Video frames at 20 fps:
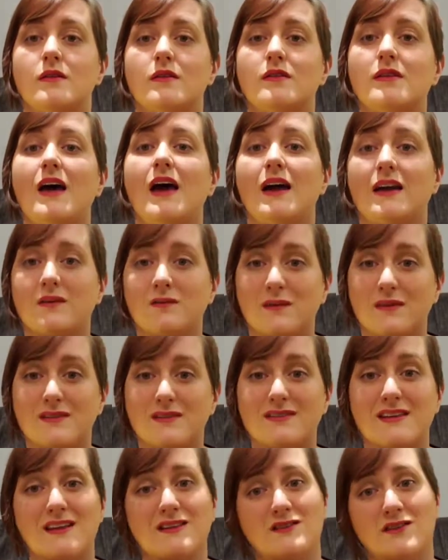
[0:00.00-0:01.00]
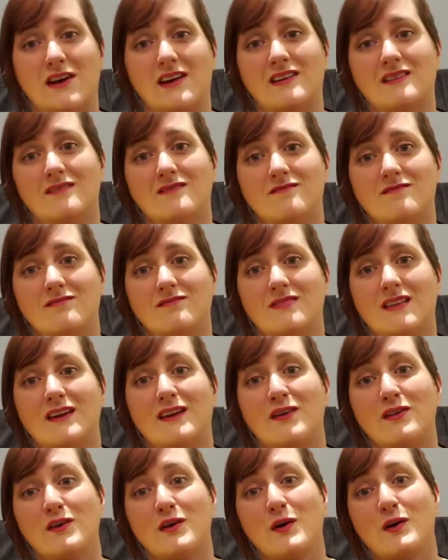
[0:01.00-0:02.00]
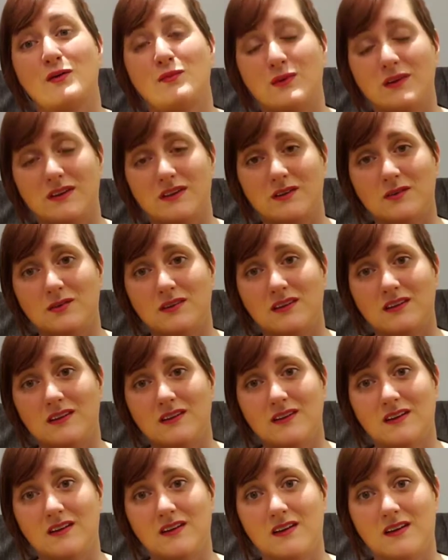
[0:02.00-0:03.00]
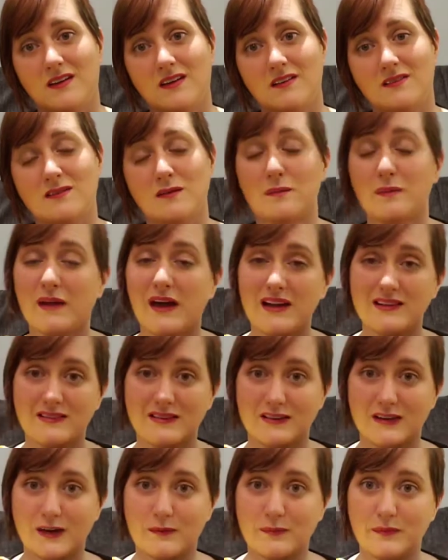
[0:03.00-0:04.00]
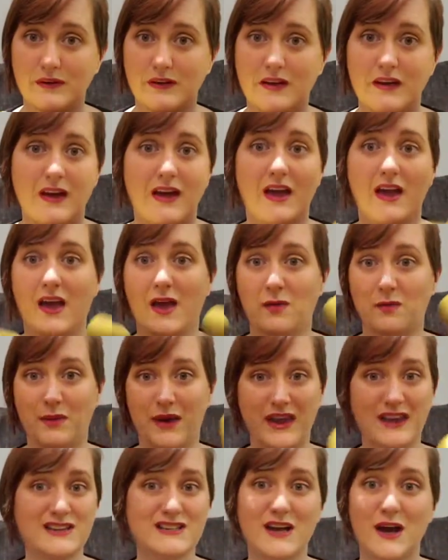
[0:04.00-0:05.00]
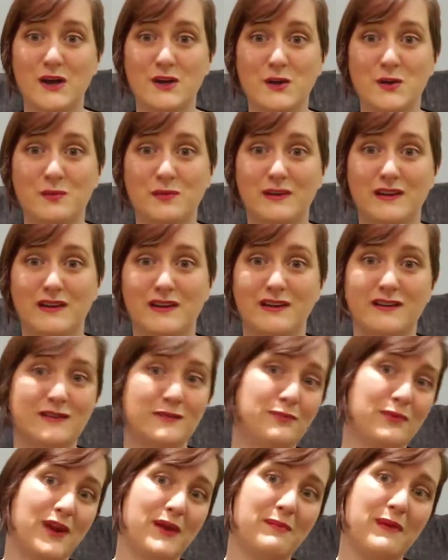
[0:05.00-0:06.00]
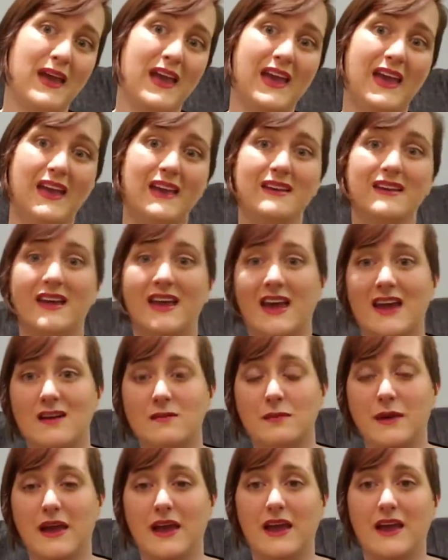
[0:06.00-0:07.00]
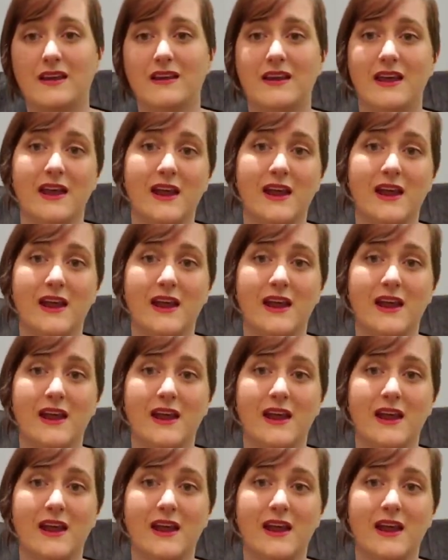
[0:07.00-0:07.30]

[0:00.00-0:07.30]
Then, once that's dried, another coat of wood glue, some plasti dip, and paint how you please. Spray paint, hand paint,